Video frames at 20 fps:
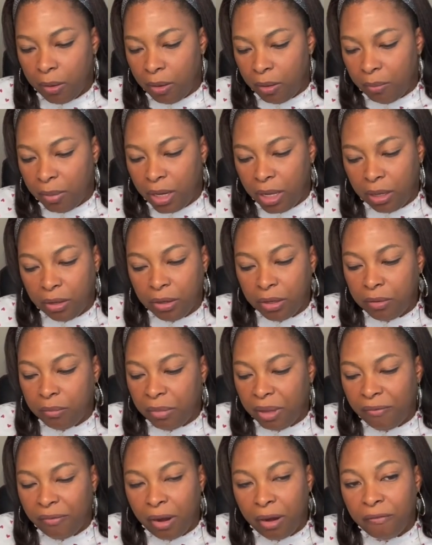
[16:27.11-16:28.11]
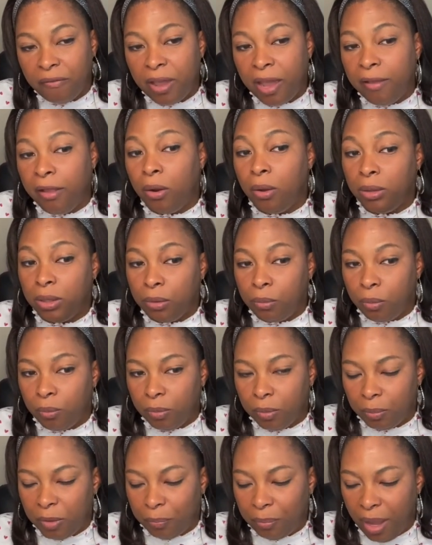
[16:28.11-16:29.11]
But it couldn't be verified on
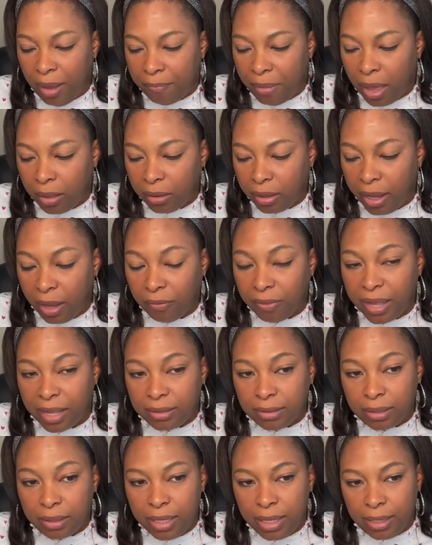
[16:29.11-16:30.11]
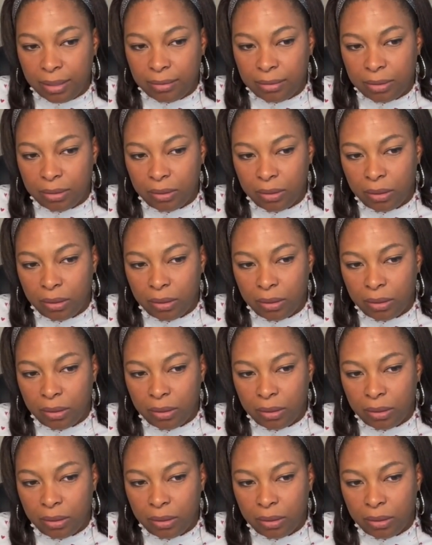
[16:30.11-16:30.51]
the PayPal account that's linked.